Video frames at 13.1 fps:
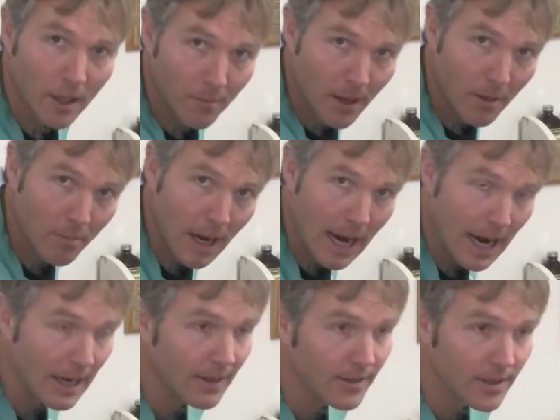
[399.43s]
up that
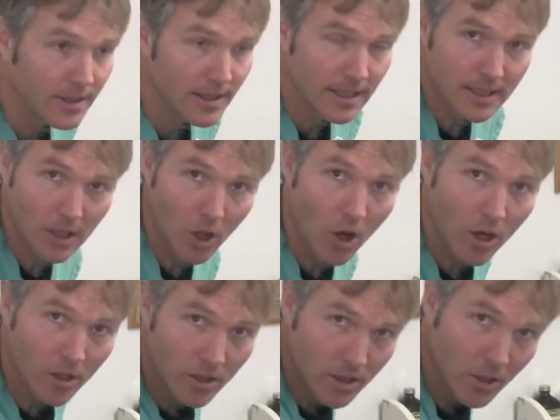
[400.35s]
back, just these
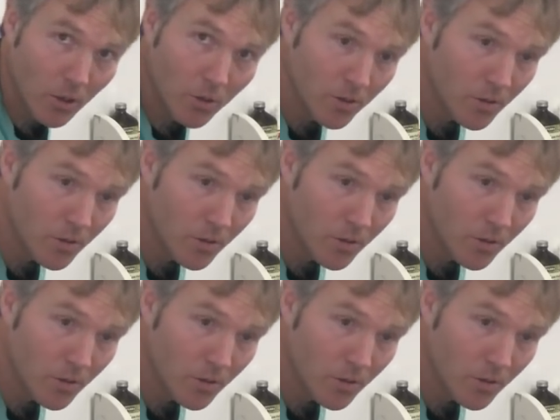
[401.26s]
long, slow